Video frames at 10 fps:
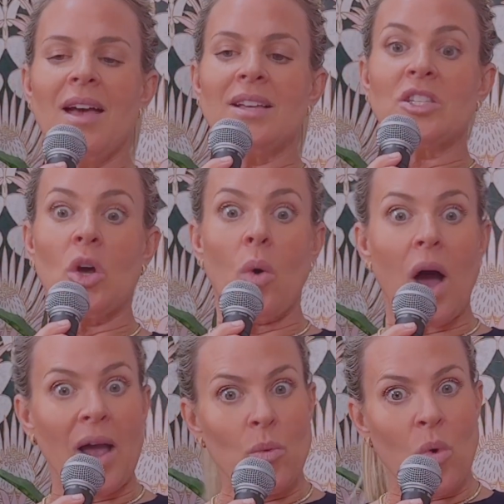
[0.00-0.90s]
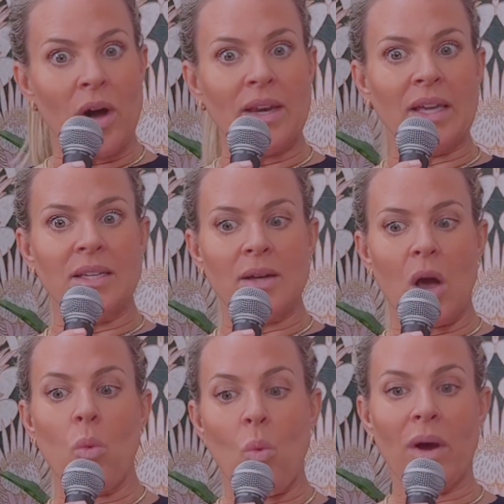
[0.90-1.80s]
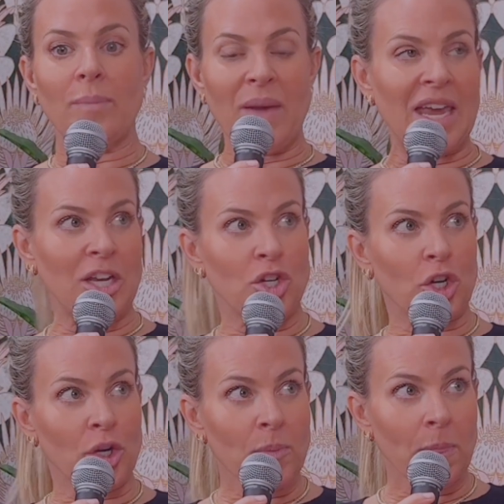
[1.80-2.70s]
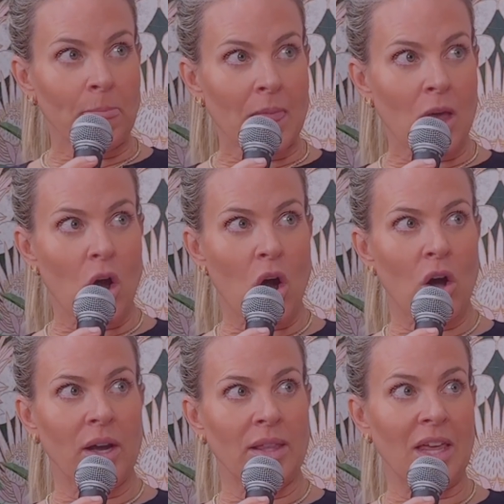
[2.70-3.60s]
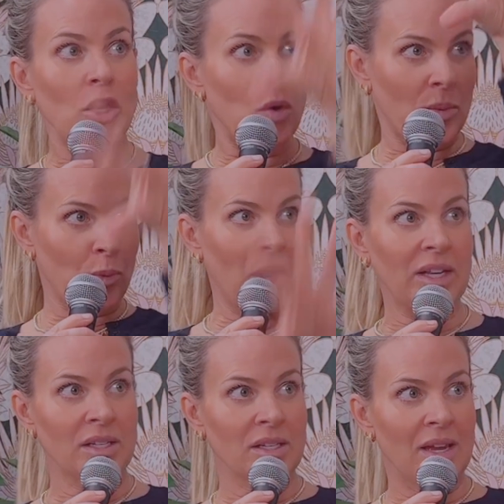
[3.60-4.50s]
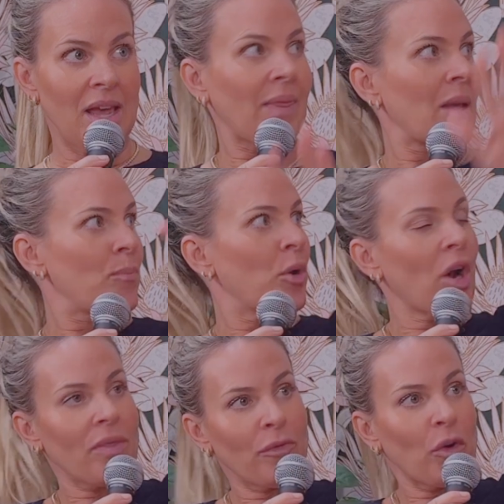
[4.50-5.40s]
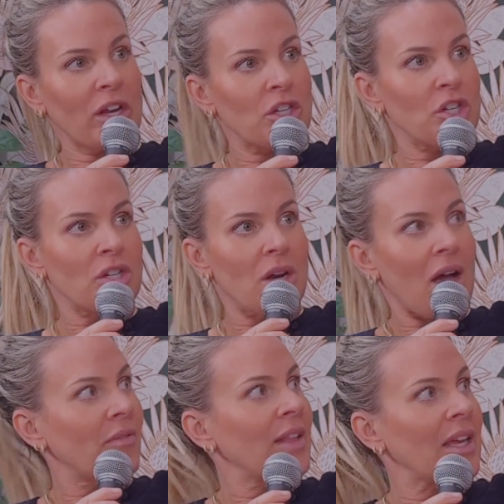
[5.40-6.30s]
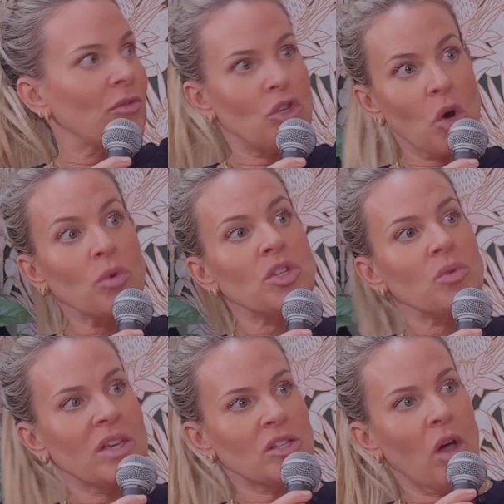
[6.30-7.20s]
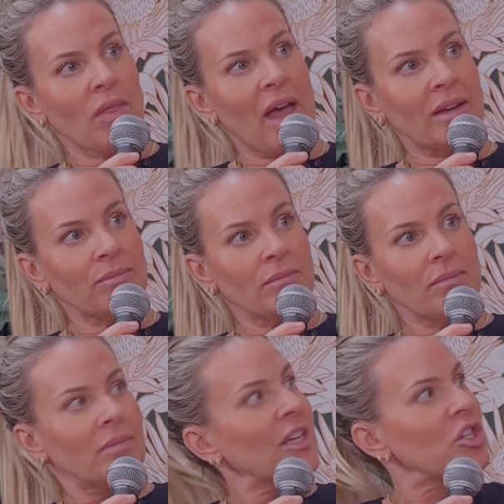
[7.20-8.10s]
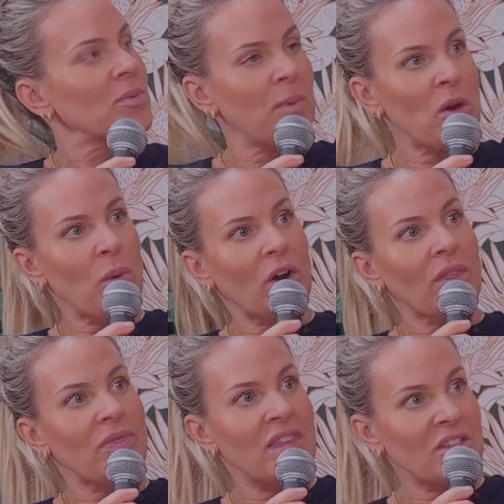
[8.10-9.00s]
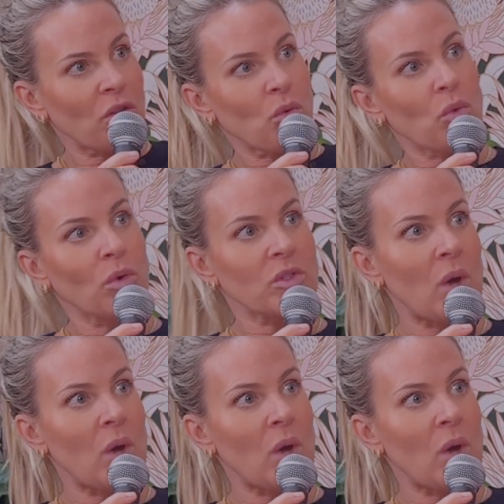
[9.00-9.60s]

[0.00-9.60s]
So I wanted a one pager on that you could print and like put on the fridge of like, don't do this online. Like just be aware that these are the rules.